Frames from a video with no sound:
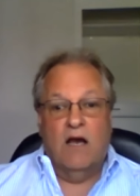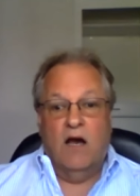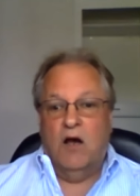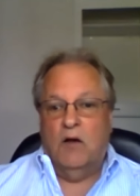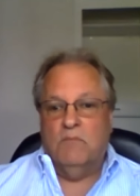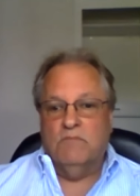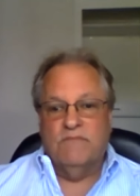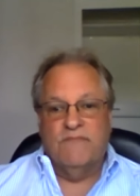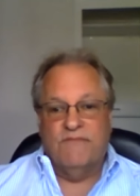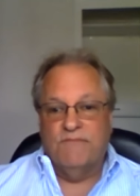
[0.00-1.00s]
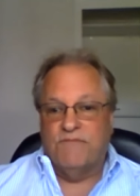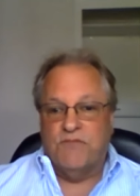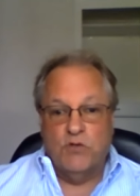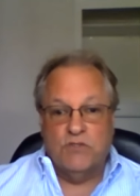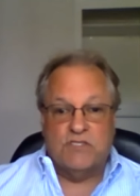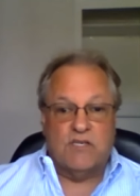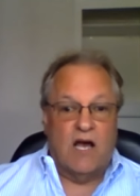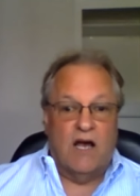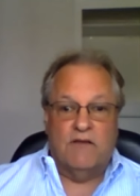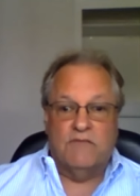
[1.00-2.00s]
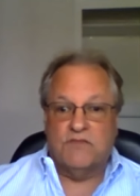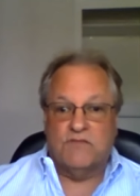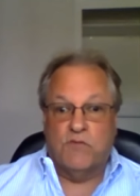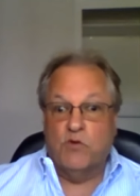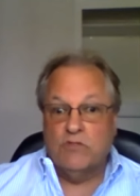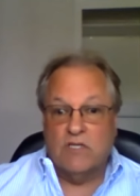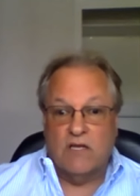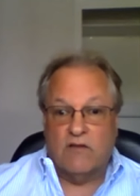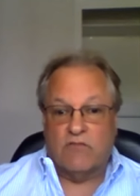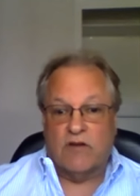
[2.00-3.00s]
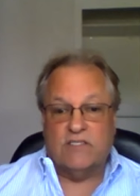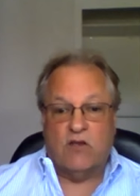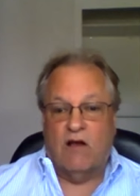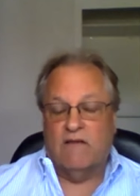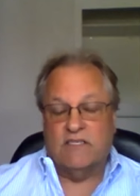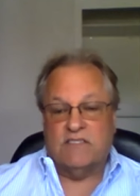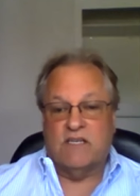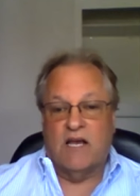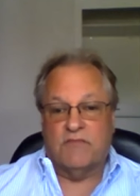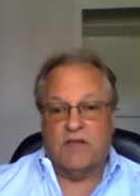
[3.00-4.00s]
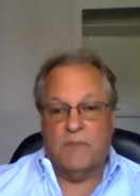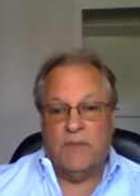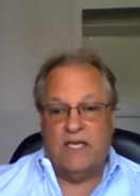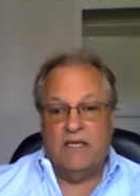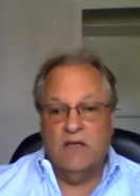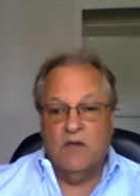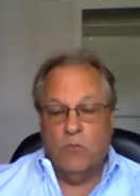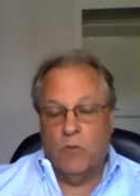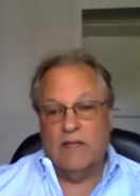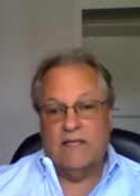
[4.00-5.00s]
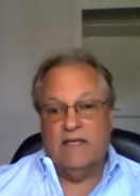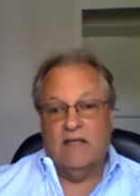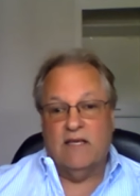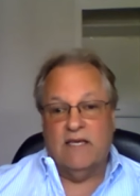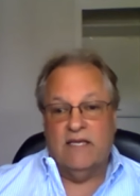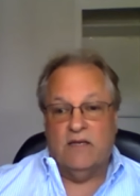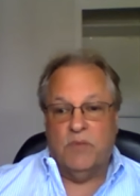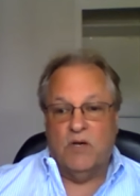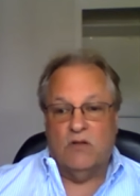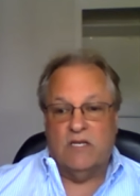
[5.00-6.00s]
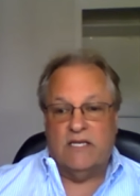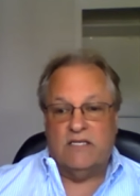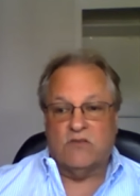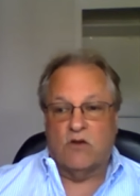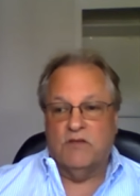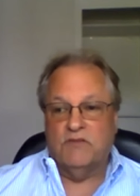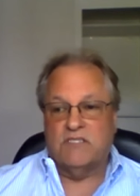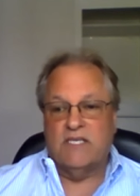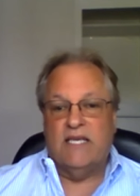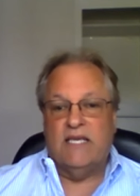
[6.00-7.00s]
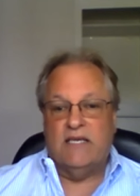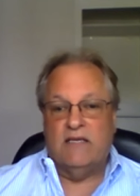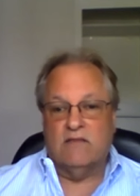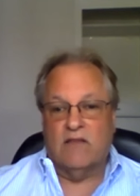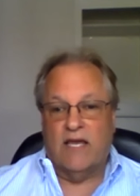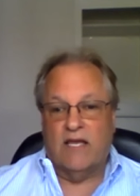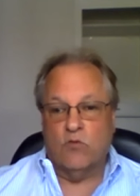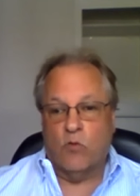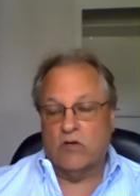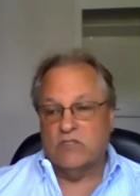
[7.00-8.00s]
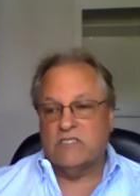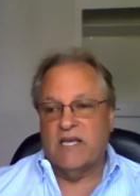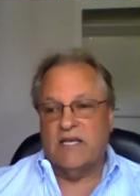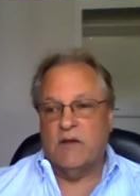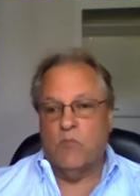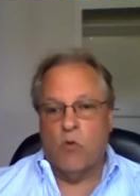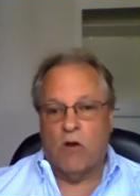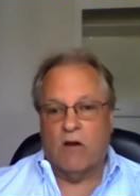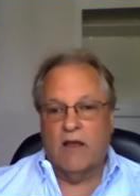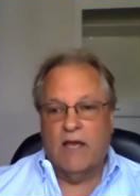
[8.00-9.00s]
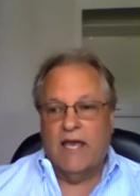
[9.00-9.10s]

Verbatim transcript: um, foodstuffs, food deliveries, all this stuff coming willy nilly into buildings. Are you seeing landlords take a more